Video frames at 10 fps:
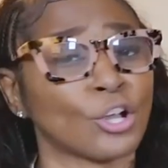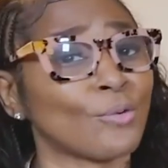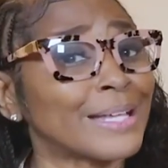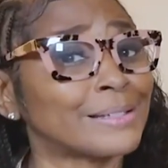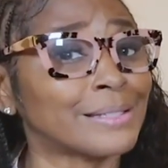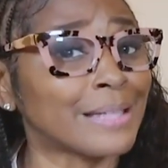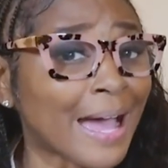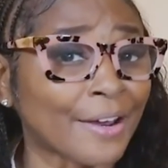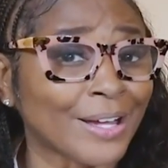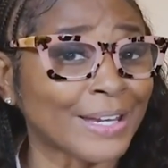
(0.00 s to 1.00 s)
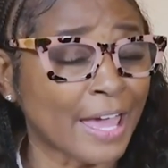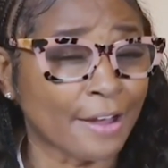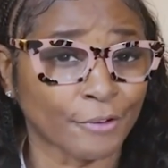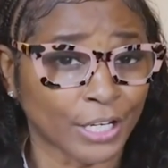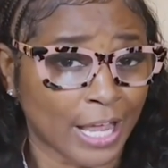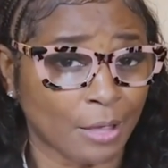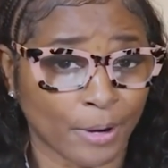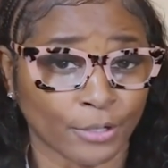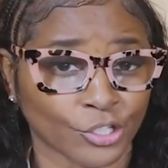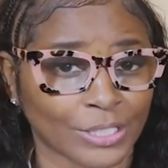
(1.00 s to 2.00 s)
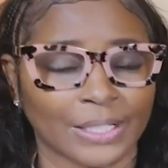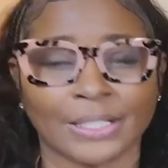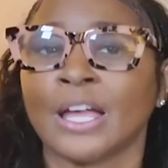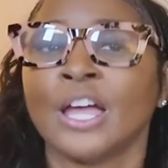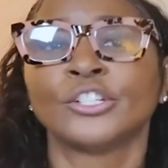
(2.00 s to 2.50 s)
So it's not on everyday purchases.